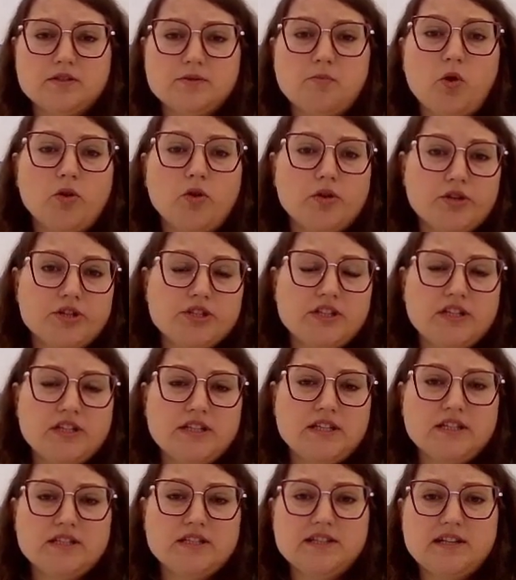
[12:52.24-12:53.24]
smaller
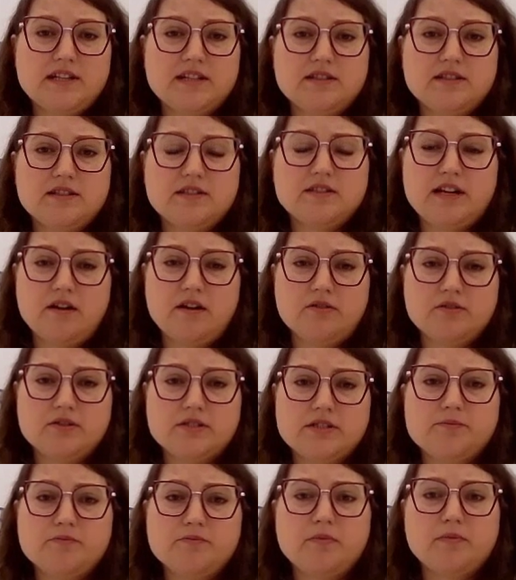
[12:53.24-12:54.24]
cities and
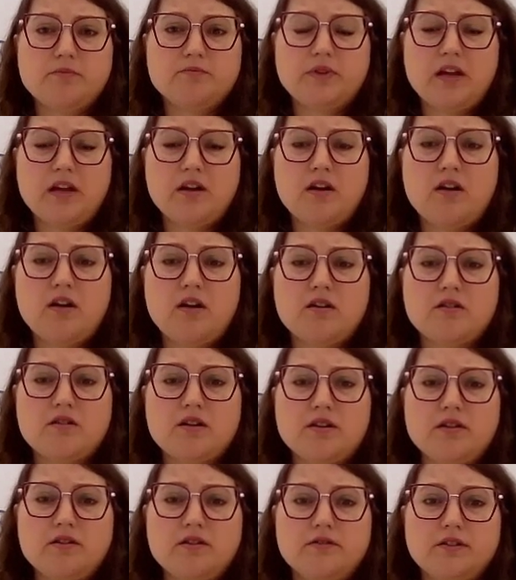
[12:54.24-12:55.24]
towns. They
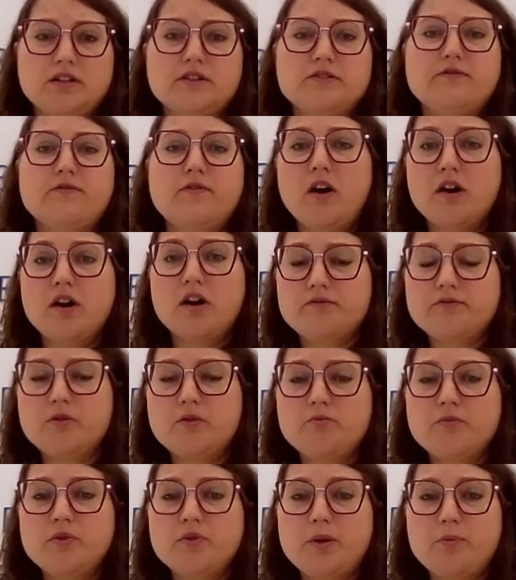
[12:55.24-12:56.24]
are not far
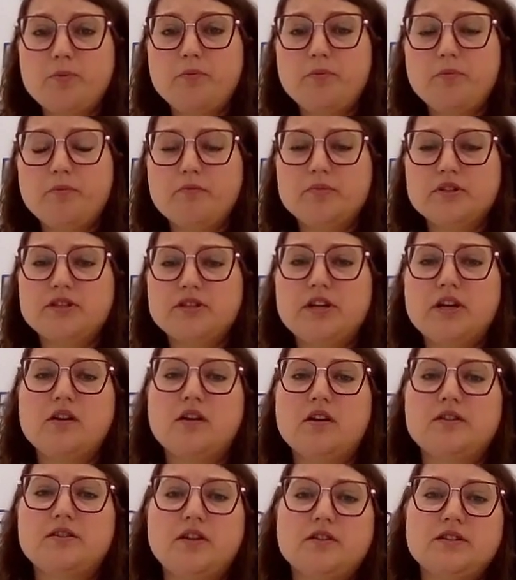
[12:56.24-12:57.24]
from them, but
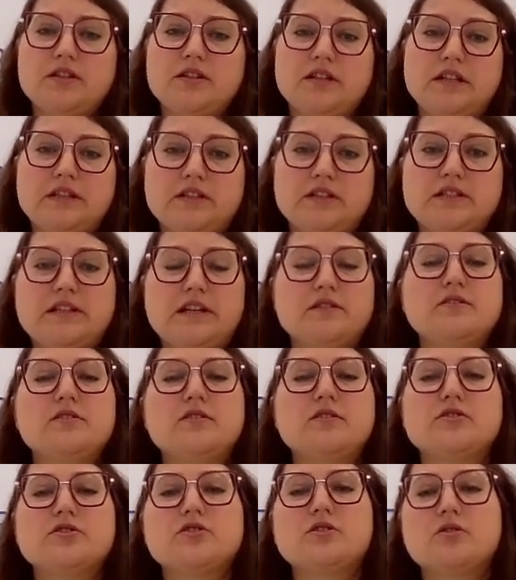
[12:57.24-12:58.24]
they are not in the
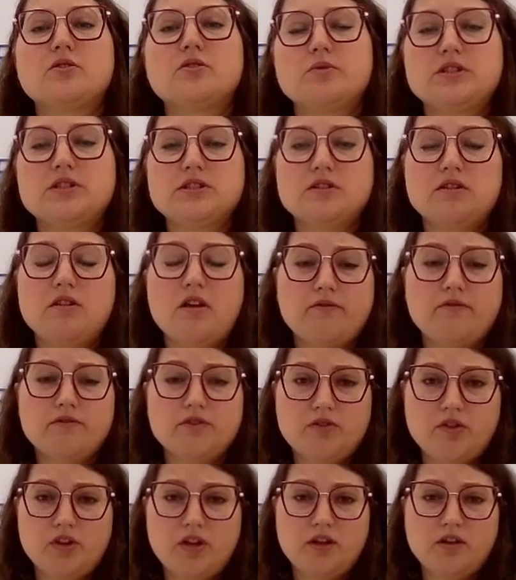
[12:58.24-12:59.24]
center. So we still
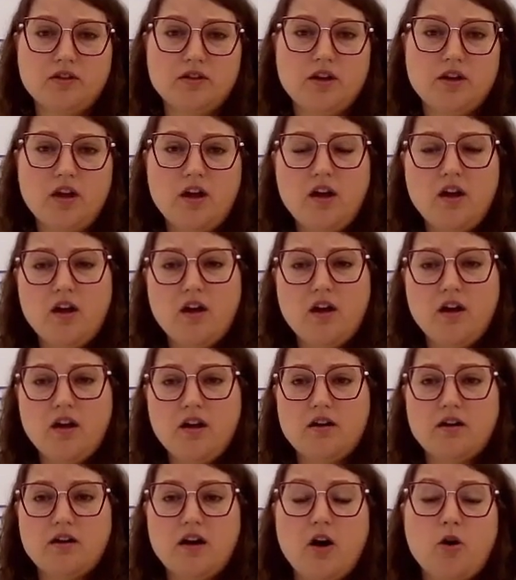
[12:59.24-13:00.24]
have to think
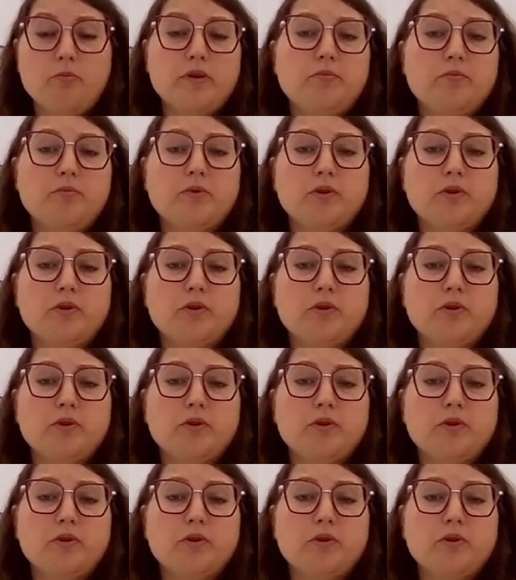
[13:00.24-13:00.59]
how